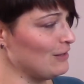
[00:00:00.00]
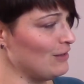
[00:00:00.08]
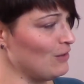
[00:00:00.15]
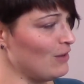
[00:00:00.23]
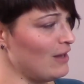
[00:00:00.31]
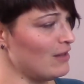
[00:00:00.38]

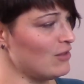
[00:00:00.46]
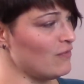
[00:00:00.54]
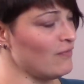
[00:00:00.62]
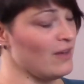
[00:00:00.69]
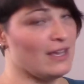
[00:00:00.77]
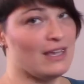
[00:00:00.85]
Okay, so
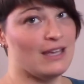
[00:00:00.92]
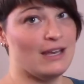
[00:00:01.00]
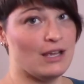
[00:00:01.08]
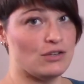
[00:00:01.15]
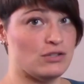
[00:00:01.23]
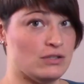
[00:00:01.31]
find
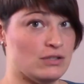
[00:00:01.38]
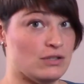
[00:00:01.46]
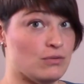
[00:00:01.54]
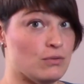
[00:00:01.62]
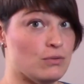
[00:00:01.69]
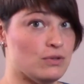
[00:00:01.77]
connections
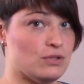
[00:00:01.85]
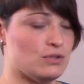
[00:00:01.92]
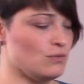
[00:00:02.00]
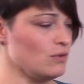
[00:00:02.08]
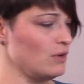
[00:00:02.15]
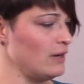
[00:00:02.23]
through the story.